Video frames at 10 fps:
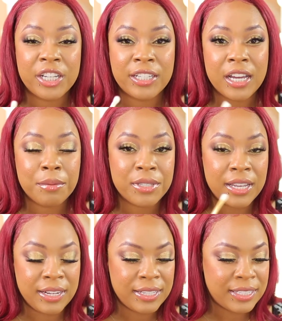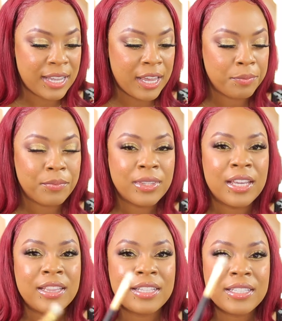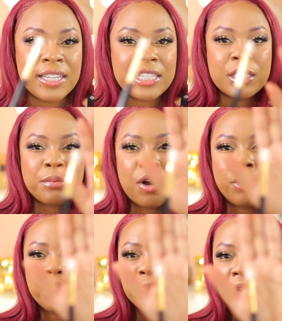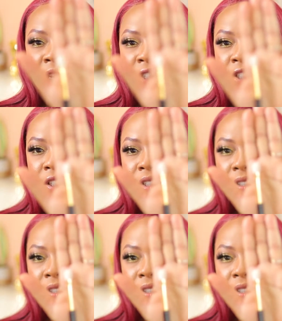It comes in a set. This is a smaller brush.